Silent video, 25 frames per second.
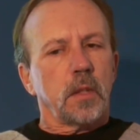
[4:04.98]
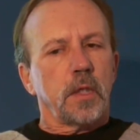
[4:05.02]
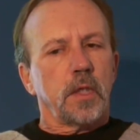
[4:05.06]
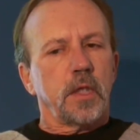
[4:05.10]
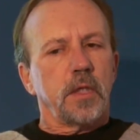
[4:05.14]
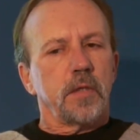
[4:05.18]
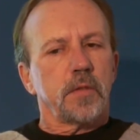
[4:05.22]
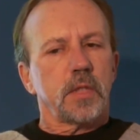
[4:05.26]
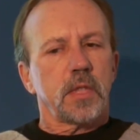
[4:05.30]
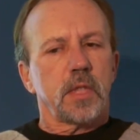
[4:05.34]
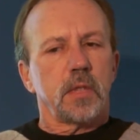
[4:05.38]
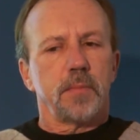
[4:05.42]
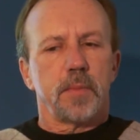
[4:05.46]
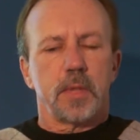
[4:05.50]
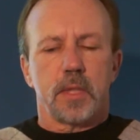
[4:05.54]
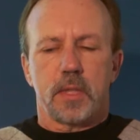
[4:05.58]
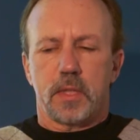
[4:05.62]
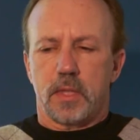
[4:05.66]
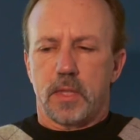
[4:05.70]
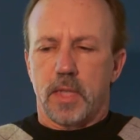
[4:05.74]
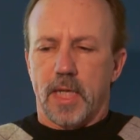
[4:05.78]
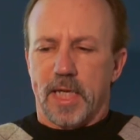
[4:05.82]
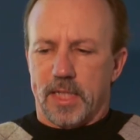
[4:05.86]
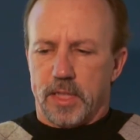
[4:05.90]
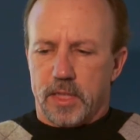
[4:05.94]
gives them
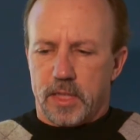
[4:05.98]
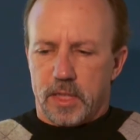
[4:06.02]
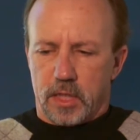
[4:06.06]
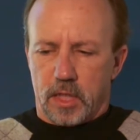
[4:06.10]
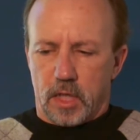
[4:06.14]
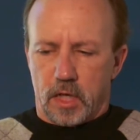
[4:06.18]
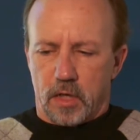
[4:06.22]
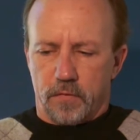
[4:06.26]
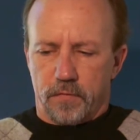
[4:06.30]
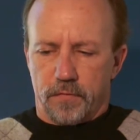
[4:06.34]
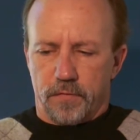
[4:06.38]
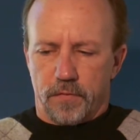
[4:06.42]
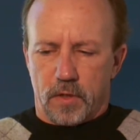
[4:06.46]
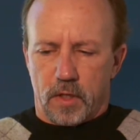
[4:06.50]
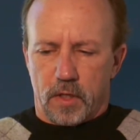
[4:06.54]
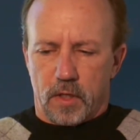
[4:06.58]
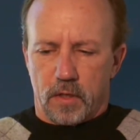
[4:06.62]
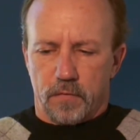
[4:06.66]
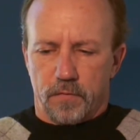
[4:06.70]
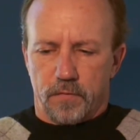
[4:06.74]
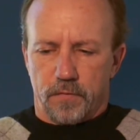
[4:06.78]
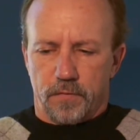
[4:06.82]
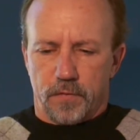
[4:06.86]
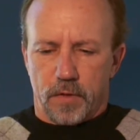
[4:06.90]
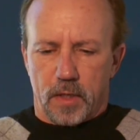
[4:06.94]
this sense of
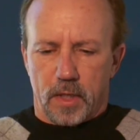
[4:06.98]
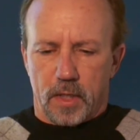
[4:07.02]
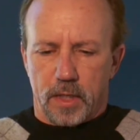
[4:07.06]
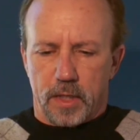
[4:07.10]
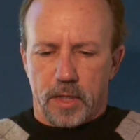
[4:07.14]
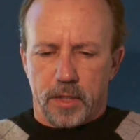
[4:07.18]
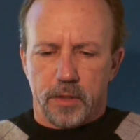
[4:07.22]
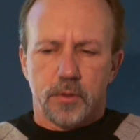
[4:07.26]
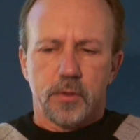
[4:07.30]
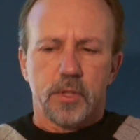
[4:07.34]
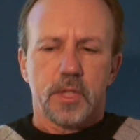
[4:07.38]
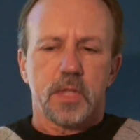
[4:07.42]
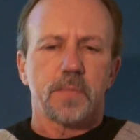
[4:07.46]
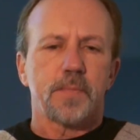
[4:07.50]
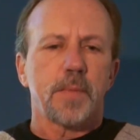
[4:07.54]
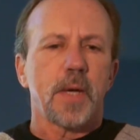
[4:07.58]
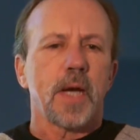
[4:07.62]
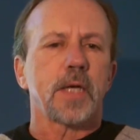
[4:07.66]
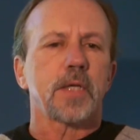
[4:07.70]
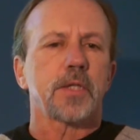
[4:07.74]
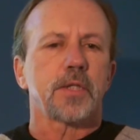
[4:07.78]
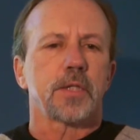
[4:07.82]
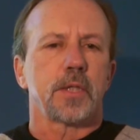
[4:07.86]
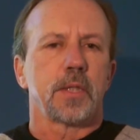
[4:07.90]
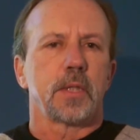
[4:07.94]

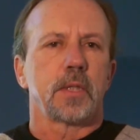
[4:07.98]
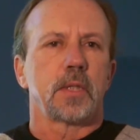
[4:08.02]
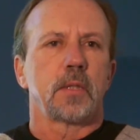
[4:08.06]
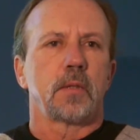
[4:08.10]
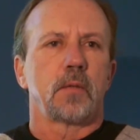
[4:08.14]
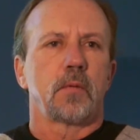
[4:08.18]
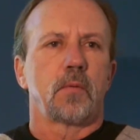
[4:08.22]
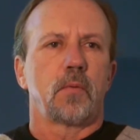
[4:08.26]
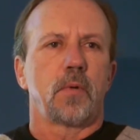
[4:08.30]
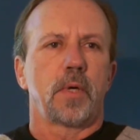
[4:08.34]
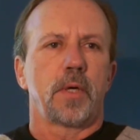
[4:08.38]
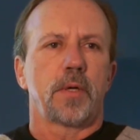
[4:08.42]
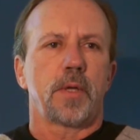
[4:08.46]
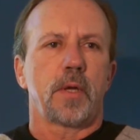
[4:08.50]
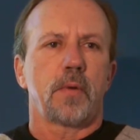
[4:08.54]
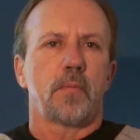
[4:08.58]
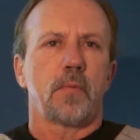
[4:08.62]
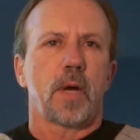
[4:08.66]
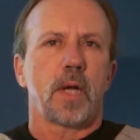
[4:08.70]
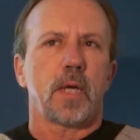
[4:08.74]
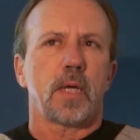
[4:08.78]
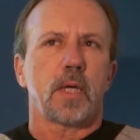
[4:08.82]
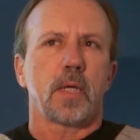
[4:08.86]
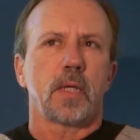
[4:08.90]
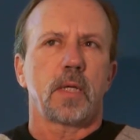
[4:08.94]
introspection, where they
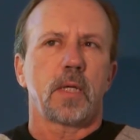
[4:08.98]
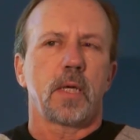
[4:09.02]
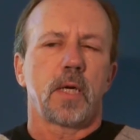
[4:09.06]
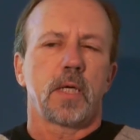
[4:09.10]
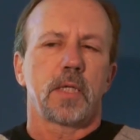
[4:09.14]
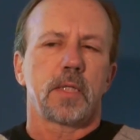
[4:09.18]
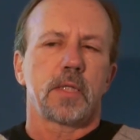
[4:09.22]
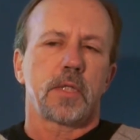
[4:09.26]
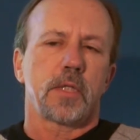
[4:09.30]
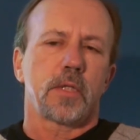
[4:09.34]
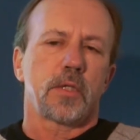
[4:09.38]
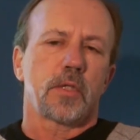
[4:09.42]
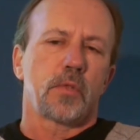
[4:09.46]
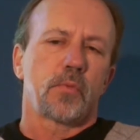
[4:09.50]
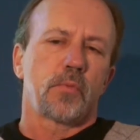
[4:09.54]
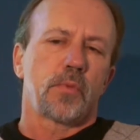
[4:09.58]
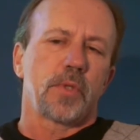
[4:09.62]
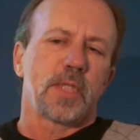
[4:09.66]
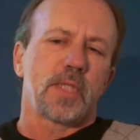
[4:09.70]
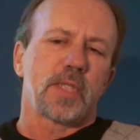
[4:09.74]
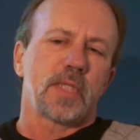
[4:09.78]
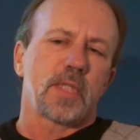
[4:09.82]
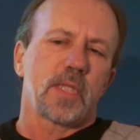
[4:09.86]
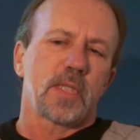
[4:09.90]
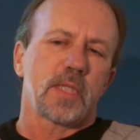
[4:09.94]
recognize that the
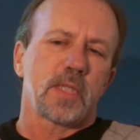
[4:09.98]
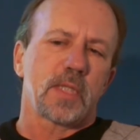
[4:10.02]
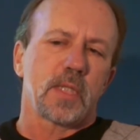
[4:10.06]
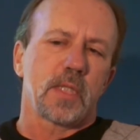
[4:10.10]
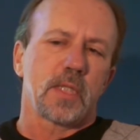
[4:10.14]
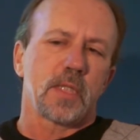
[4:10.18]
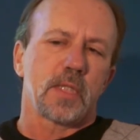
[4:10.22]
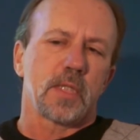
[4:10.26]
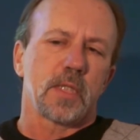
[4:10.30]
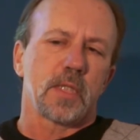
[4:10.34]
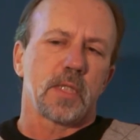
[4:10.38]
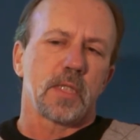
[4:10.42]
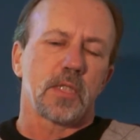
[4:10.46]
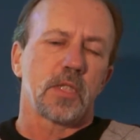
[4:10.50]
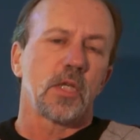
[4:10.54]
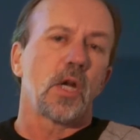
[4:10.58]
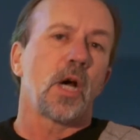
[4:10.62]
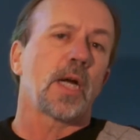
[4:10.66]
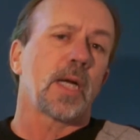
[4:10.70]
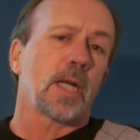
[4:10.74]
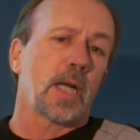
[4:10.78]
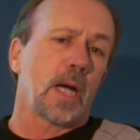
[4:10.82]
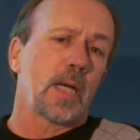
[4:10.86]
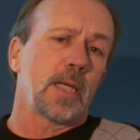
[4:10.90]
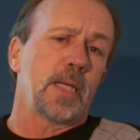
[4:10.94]
resistances,
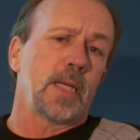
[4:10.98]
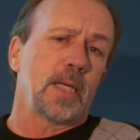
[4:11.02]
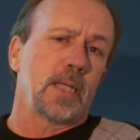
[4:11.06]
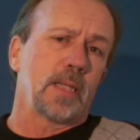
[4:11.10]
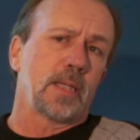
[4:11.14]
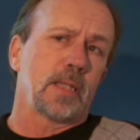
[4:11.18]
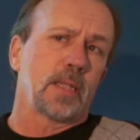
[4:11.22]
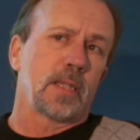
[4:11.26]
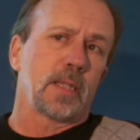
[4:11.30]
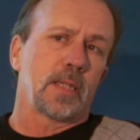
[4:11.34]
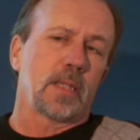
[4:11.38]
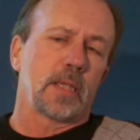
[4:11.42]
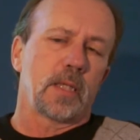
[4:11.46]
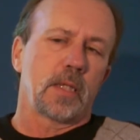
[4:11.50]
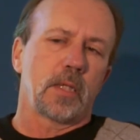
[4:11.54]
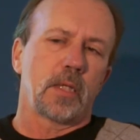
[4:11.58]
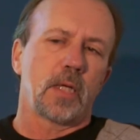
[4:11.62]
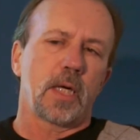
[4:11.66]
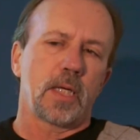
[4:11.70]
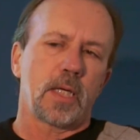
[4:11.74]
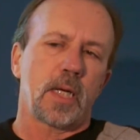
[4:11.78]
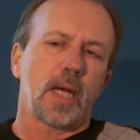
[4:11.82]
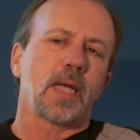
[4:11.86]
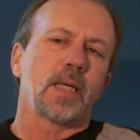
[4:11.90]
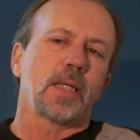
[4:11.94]
not
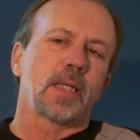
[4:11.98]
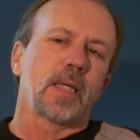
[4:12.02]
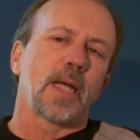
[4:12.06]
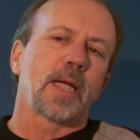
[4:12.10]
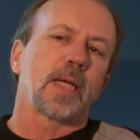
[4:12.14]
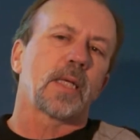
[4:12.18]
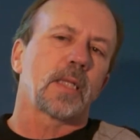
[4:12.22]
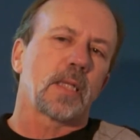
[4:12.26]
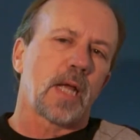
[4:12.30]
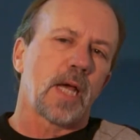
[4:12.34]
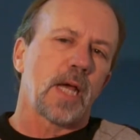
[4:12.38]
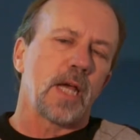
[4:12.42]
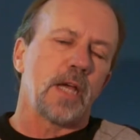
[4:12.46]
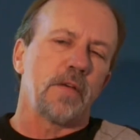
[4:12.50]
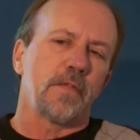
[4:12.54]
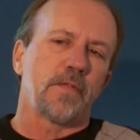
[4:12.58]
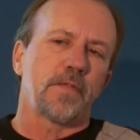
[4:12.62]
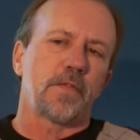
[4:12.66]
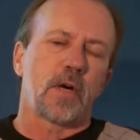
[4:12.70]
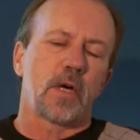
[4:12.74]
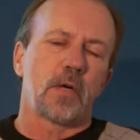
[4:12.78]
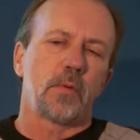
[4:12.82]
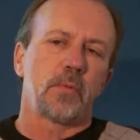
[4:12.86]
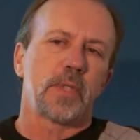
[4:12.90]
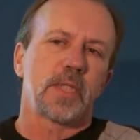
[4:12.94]
unlike
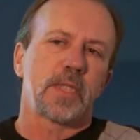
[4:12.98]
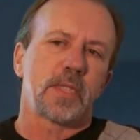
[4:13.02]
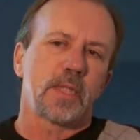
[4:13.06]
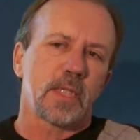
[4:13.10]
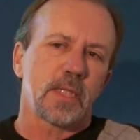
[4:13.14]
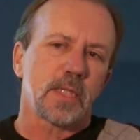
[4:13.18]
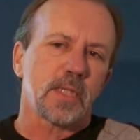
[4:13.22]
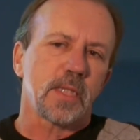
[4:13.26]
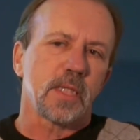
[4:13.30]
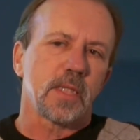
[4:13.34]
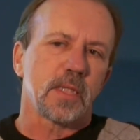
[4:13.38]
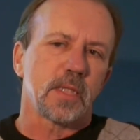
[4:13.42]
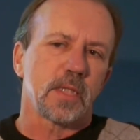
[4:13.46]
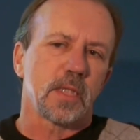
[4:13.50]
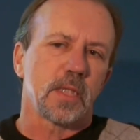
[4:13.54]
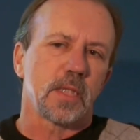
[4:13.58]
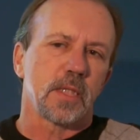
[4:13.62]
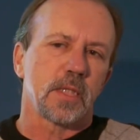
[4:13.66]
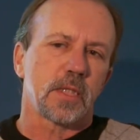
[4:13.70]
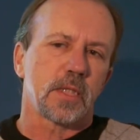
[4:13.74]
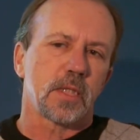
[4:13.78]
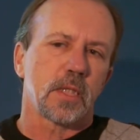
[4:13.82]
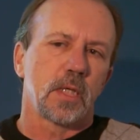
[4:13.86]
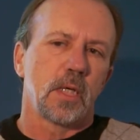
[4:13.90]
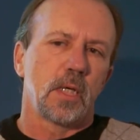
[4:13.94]
life, our
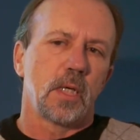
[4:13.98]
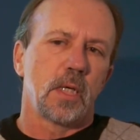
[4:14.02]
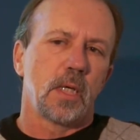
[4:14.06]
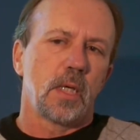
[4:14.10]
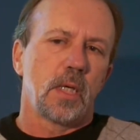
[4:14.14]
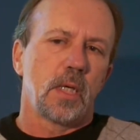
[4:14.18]
resistances